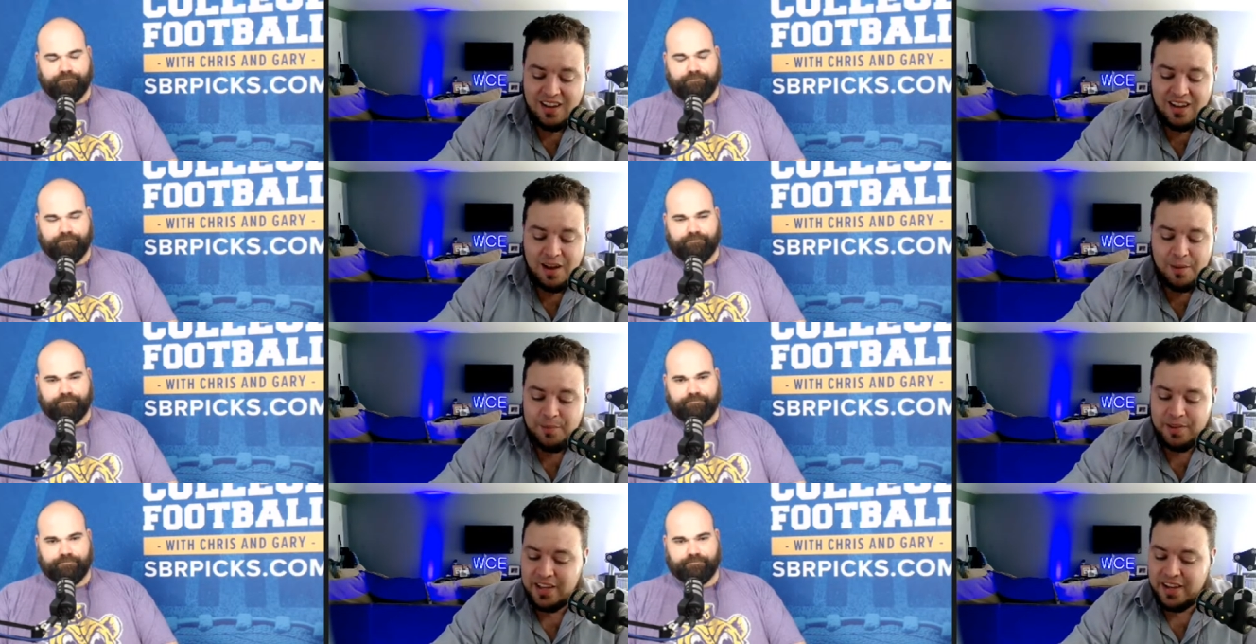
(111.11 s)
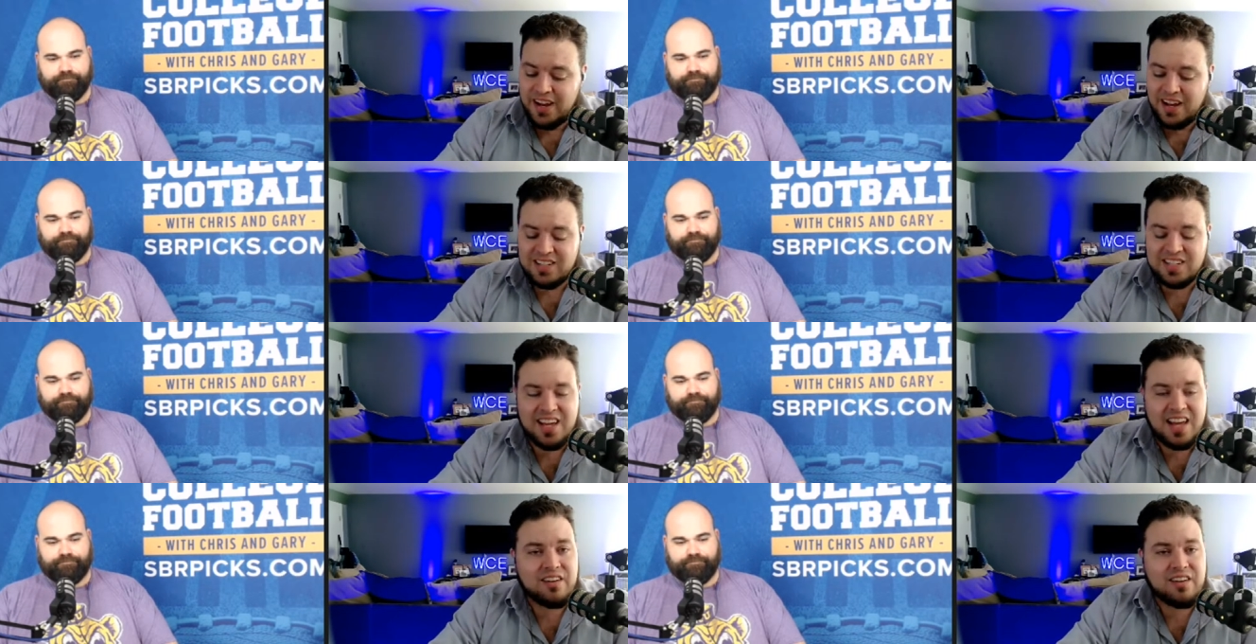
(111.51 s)
Speaker 1: I mean, they got
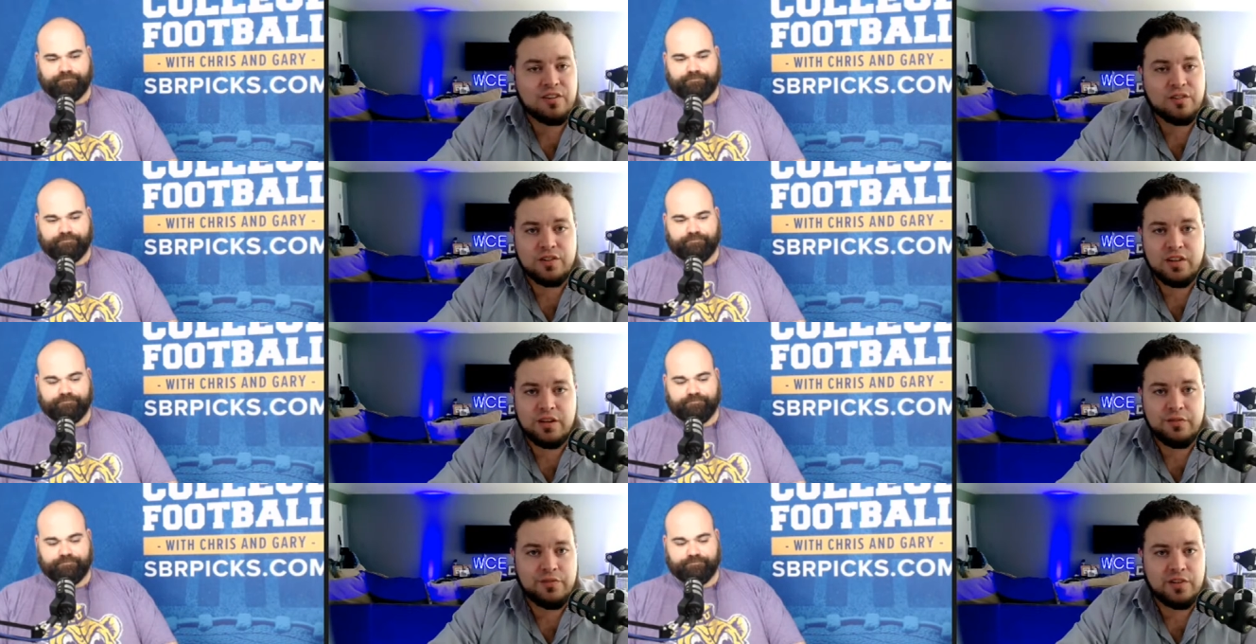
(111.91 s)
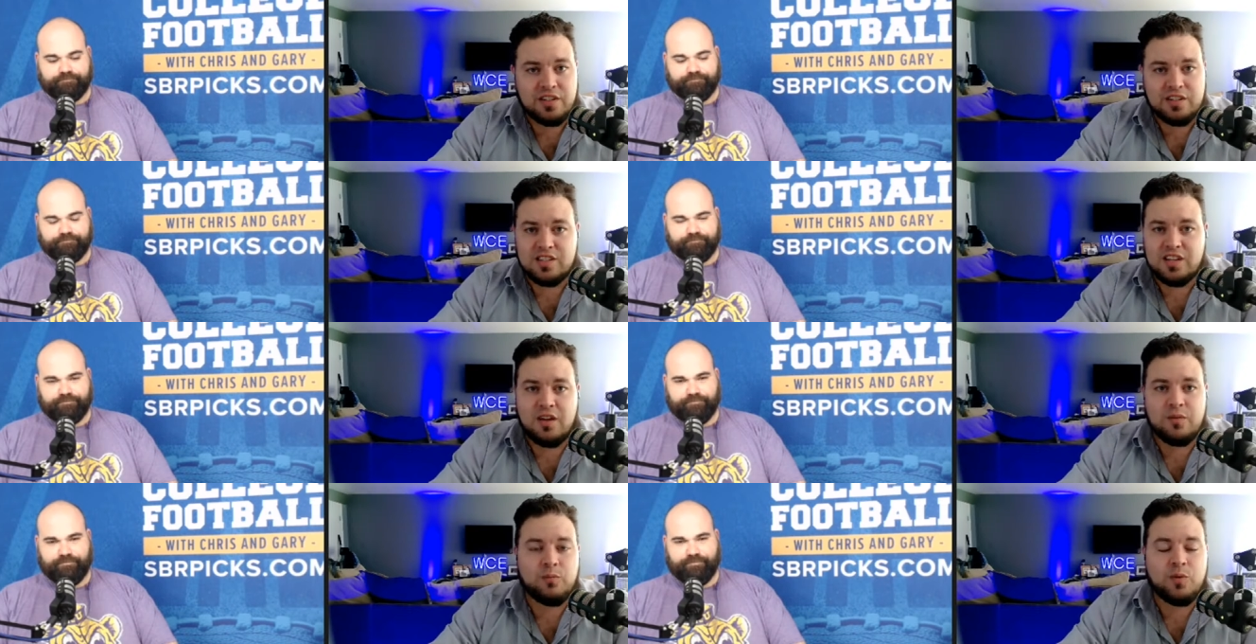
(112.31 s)
talent on defense,
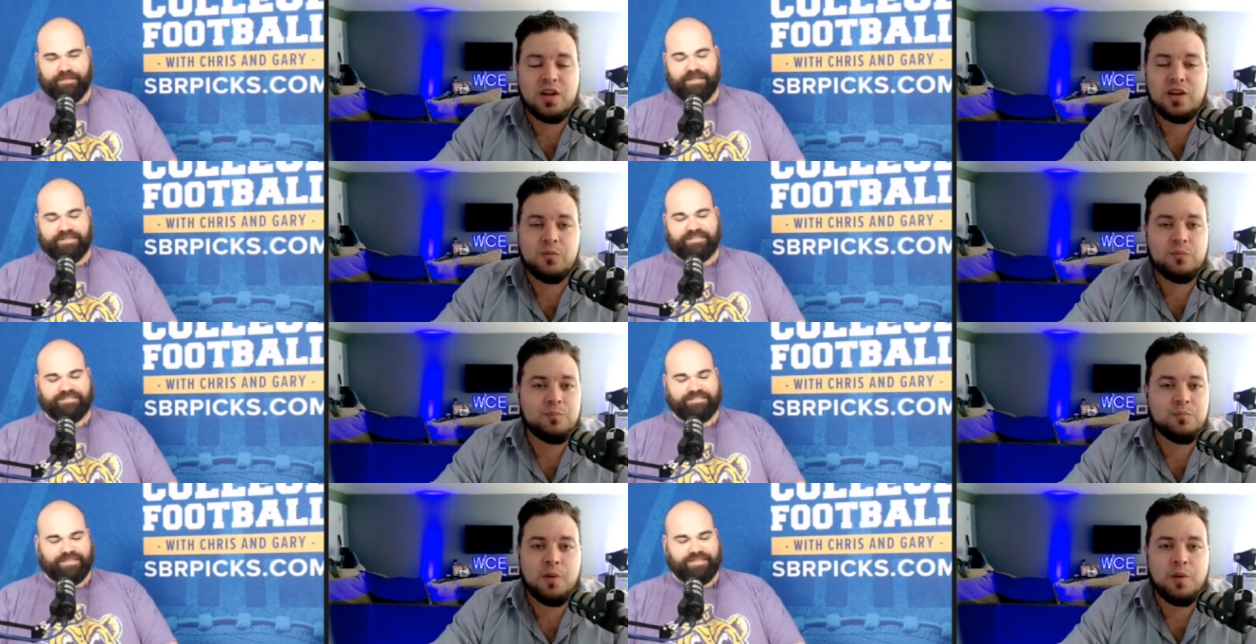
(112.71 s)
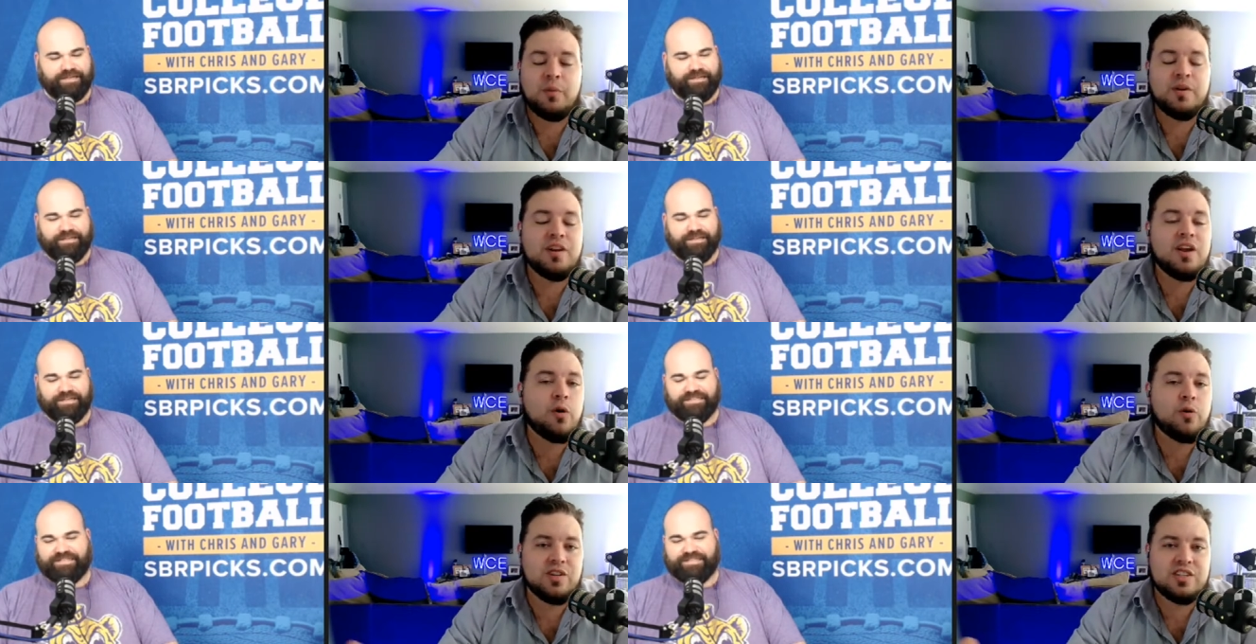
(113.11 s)
uh, we, but we
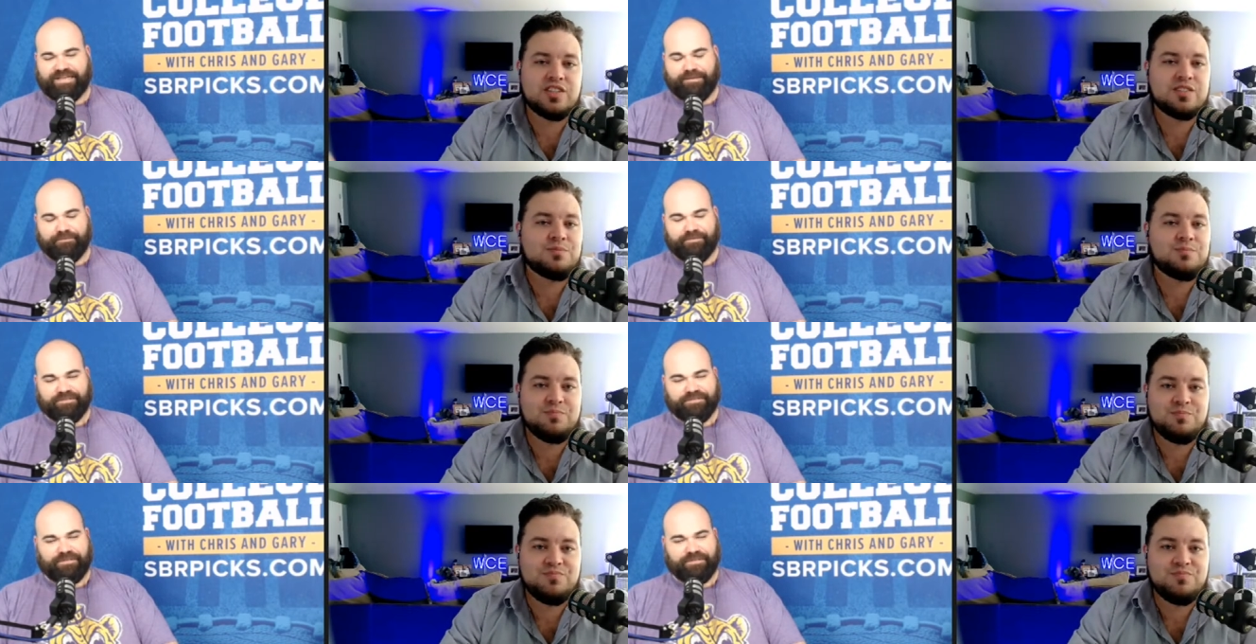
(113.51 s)
know it's